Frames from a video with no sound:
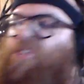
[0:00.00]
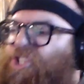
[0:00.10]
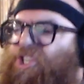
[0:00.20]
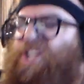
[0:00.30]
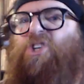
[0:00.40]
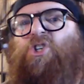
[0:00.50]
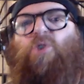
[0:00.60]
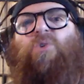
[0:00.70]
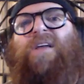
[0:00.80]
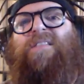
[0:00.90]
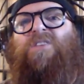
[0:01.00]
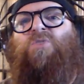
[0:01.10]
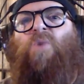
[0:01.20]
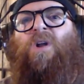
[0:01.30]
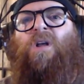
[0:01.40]
of a shitty show like
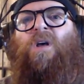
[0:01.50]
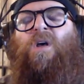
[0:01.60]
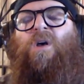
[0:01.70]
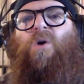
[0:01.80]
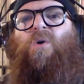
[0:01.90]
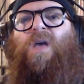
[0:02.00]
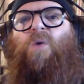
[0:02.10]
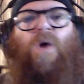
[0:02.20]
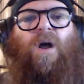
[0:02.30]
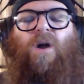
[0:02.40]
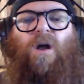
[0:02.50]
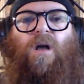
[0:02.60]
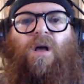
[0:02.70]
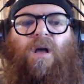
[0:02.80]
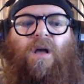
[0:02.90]
this one, okay, where
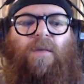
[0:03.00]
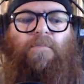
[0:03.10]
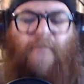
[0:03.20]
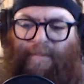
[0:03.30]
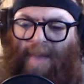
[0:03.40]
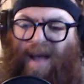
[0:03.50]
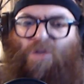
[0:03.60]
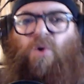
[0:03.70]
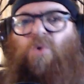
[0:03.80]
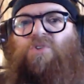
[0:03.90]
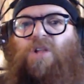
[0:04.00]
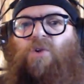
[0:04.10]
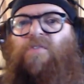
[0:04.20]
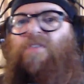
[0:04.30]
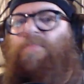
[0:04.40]
my mind goes all
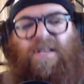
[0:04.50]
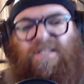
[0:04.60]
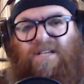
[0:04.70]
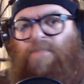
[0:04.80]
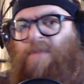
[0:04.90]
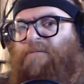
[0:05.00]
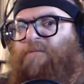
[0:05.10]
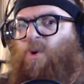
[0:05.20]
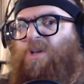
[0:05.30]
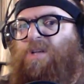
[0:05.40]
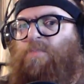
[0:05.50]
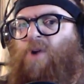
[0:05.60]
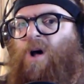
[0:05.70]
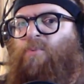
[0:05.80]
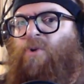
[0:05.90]
over the place and I'm not focusing
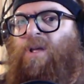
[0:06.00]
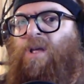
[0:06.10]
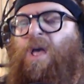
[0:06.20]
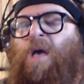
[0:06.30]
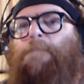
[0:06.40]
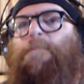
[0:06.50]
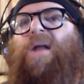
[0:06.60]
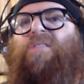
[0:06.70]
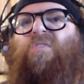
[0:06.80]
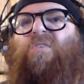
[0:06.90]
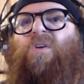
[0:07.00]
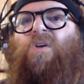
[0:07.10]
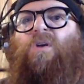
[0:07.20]
properly. But